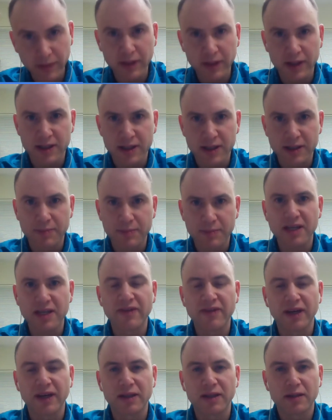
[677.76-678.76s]

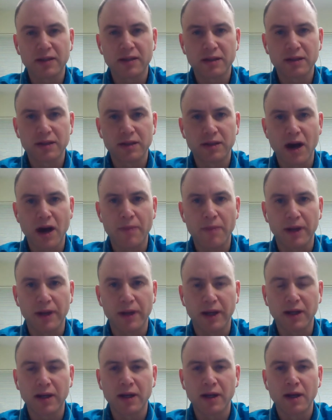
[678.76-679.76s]
specific topic,
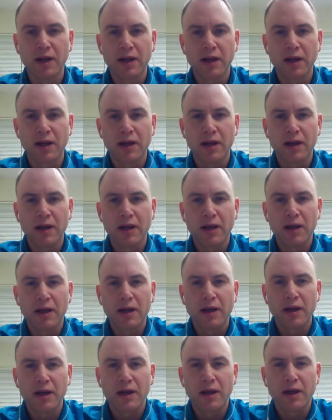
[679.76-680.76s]

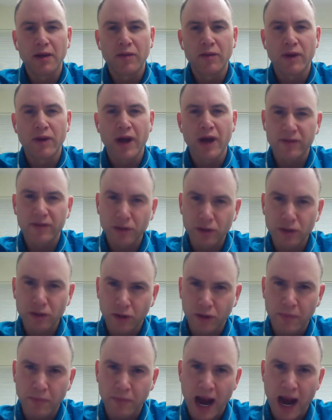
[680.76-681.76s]
we have to look
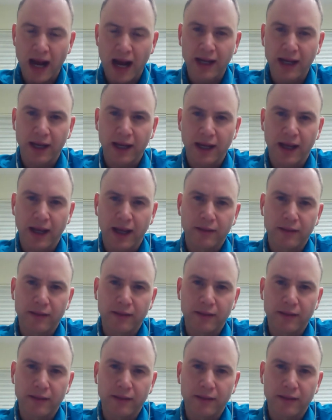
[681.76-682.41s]
back and